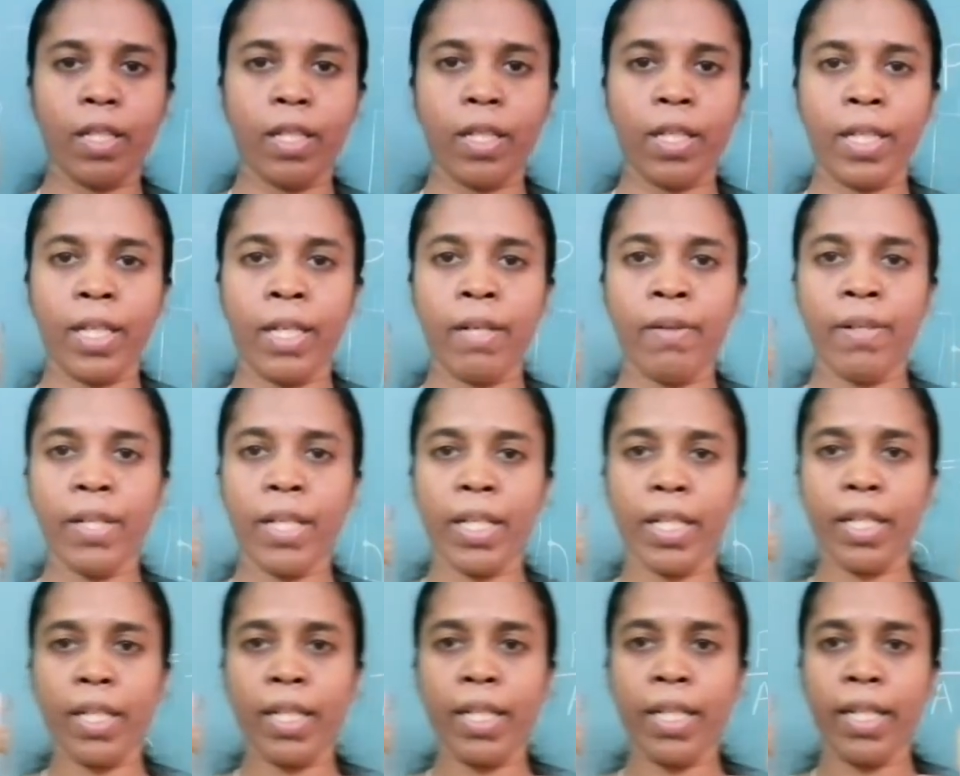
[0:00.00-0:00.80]
I have
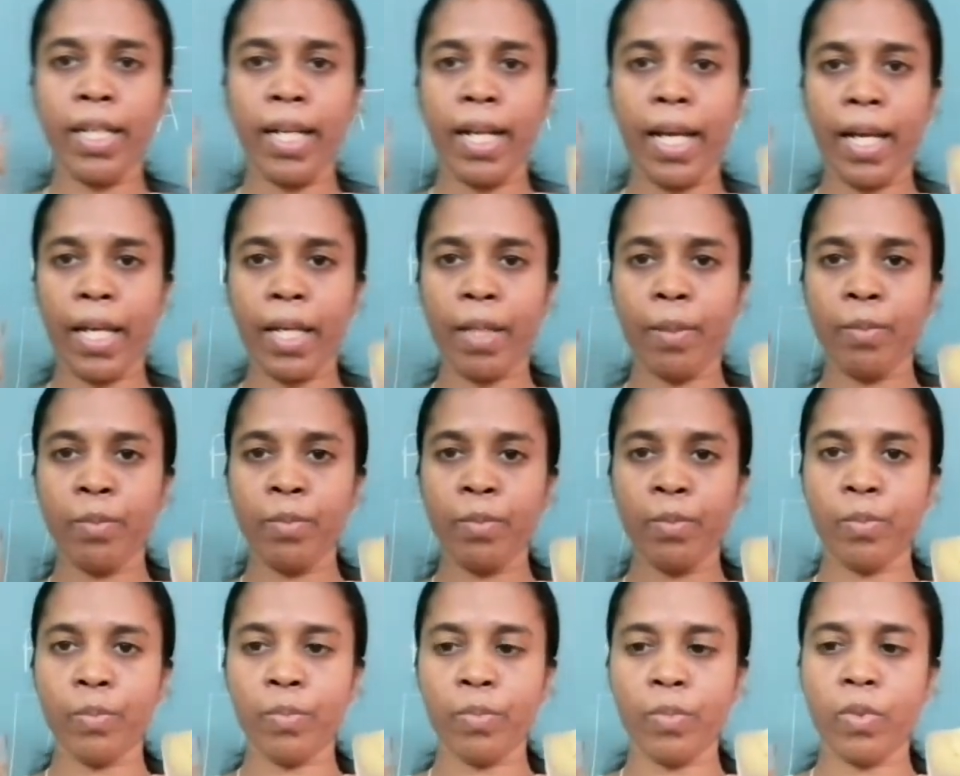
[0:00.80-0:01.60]
taken
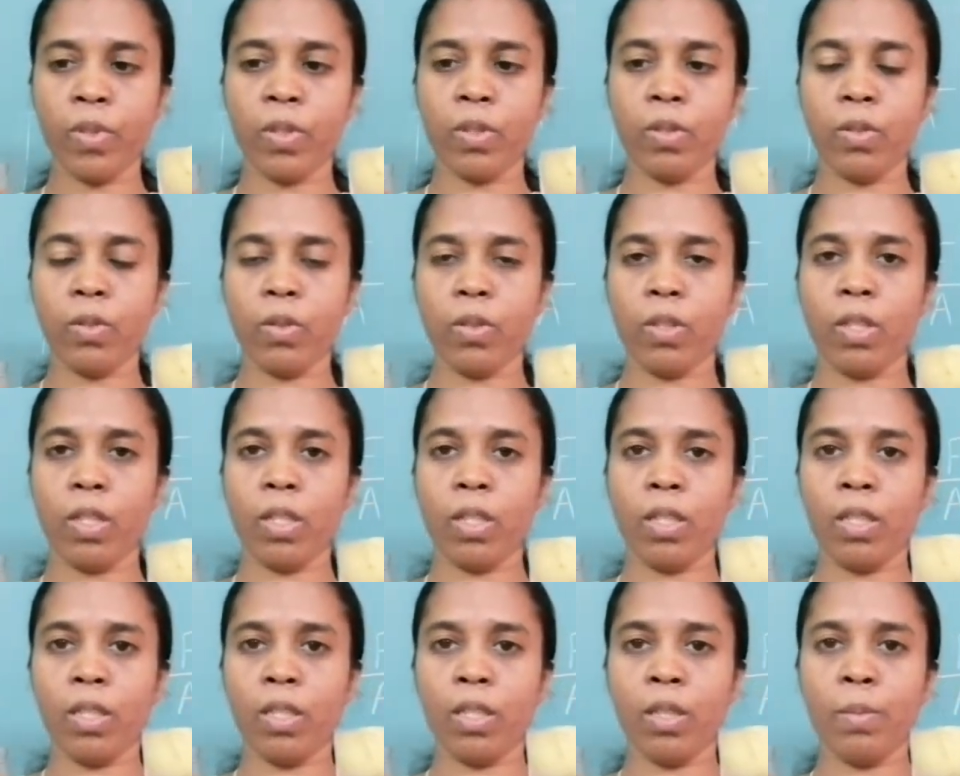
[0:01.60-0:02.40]
lime.
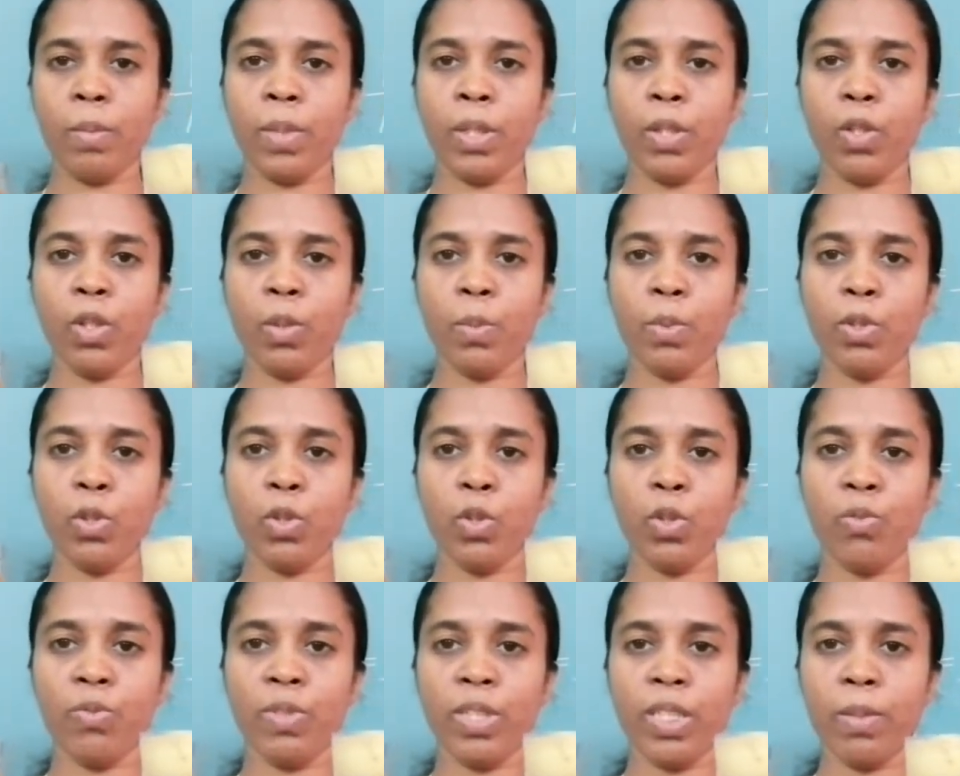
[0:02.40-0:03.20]
Okay. It may not be
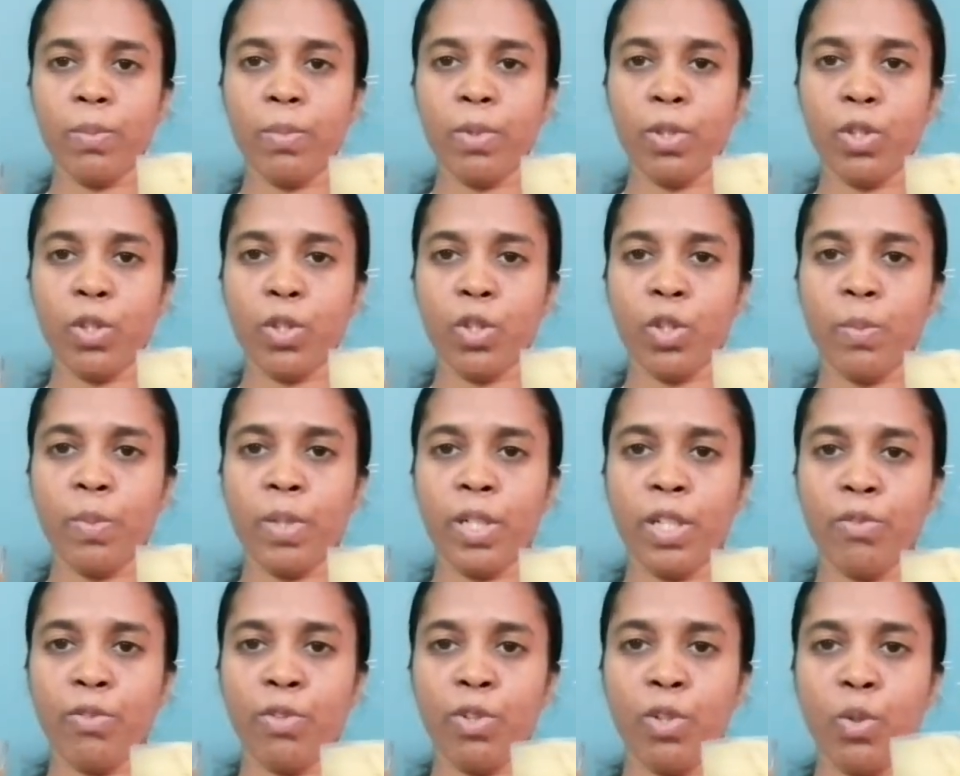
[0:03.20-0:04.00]
so visible to you,
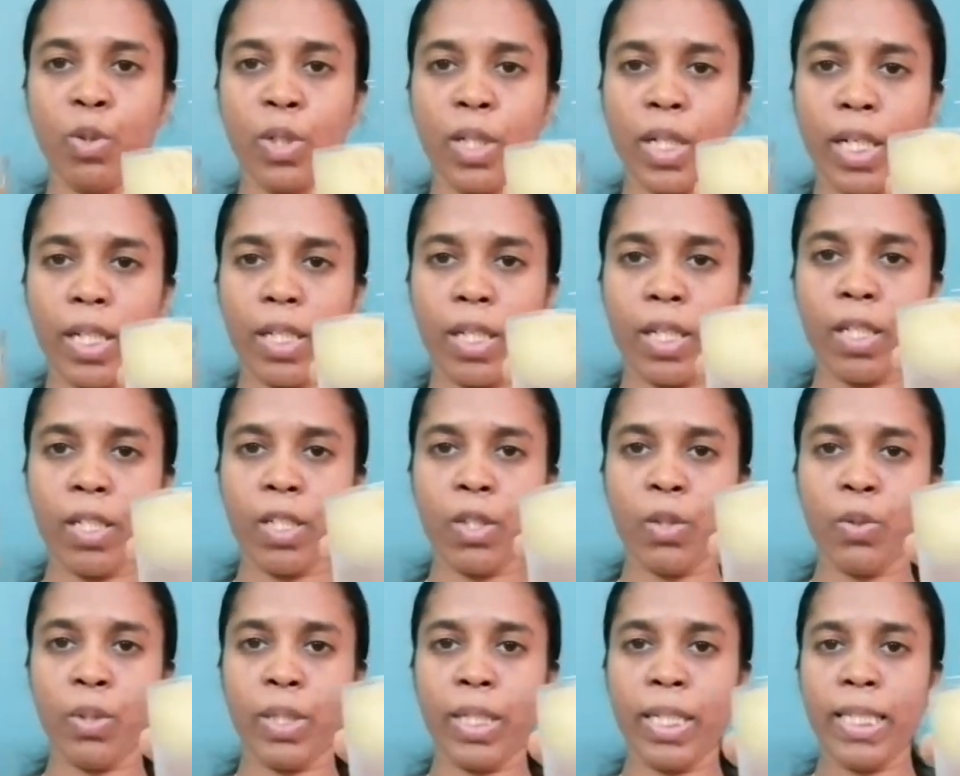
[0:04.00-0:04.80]
but if you look at it,
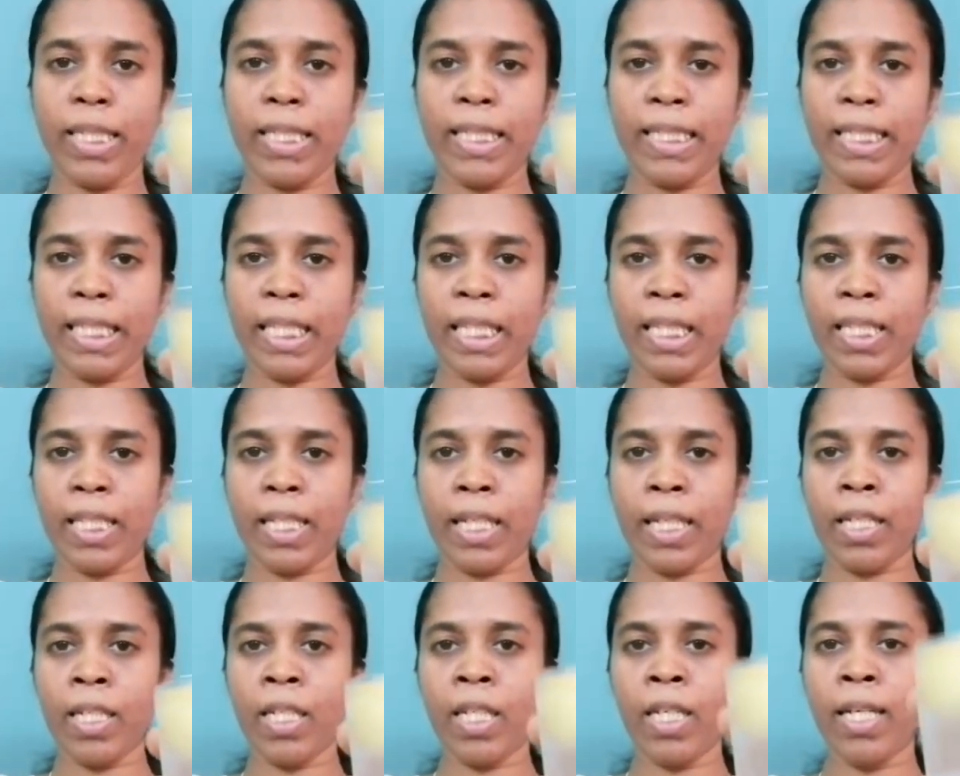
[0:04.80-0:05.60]
you can see
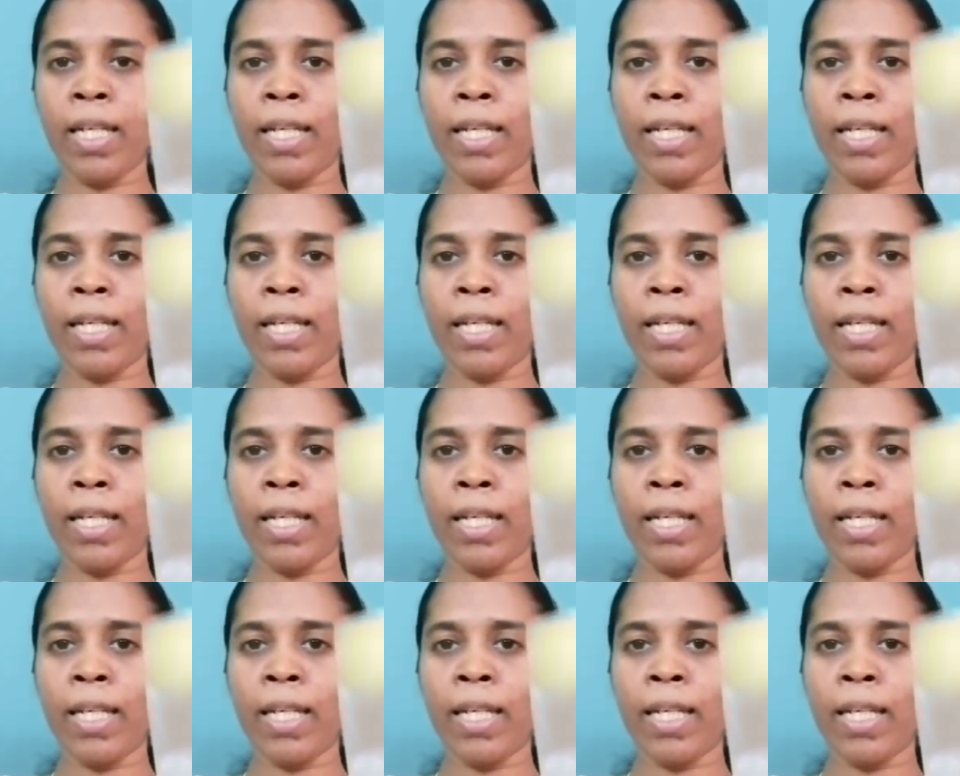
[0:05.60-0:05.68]
that